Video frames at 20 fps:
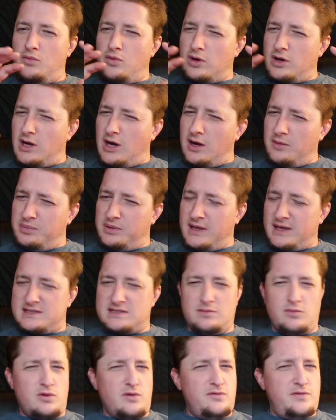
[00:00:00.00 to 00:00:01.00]
more
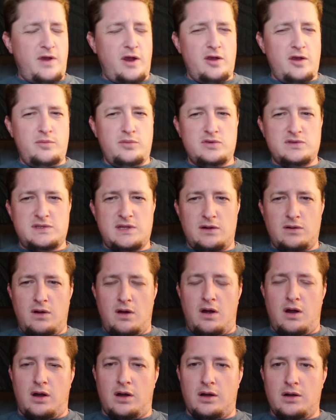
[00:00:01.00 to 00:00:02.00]
complex, the more variables there
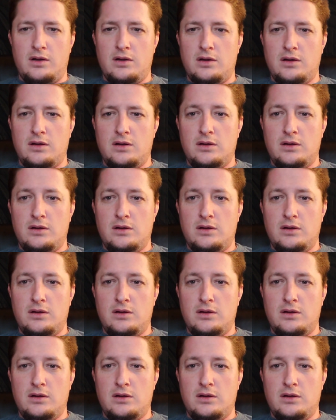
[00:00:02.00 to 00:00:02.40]
are,